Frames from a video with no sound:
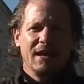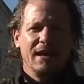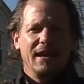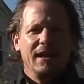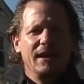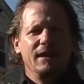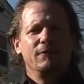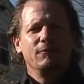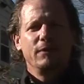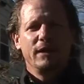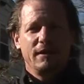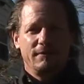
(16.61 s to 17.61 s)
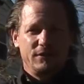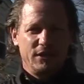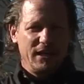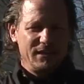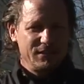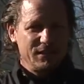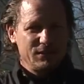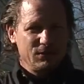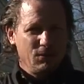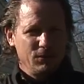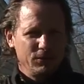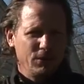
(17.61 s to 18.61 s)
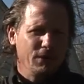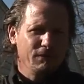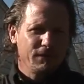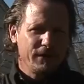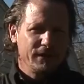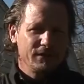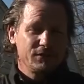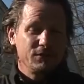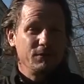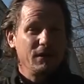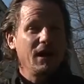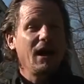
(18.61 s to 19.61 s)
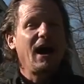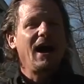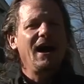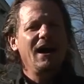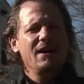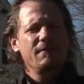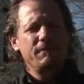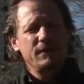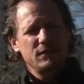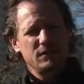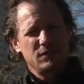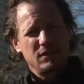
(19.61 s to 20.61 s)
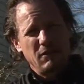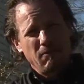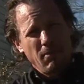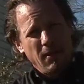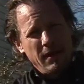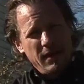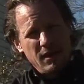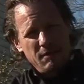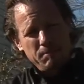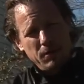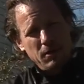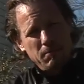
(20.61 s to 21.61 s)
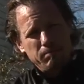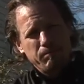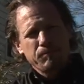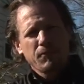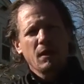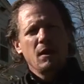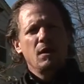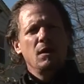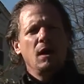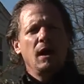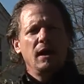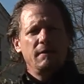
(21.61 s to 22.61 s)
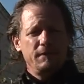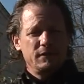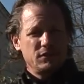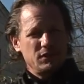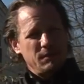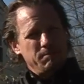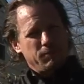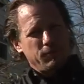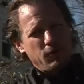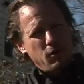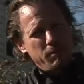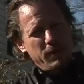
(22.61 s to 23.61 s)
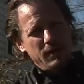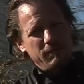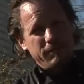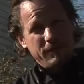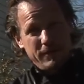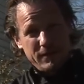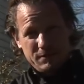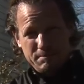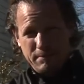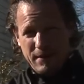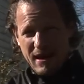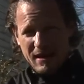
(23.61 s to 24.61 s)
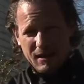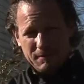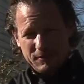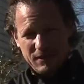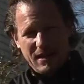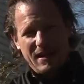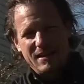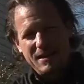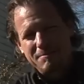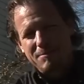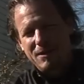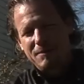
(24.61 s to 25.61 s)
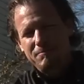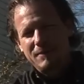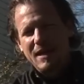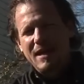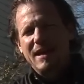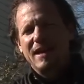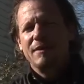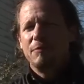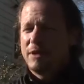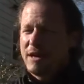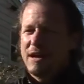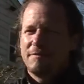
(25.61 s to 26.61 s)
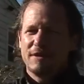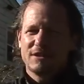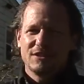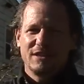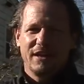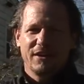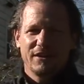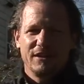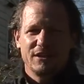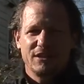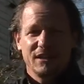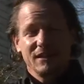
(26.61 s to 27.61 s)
And we have changed this old oil furnace to a high efficiency heat pump, high efficiency propane furnace backup to that heat pump with high efficiency air conditioning.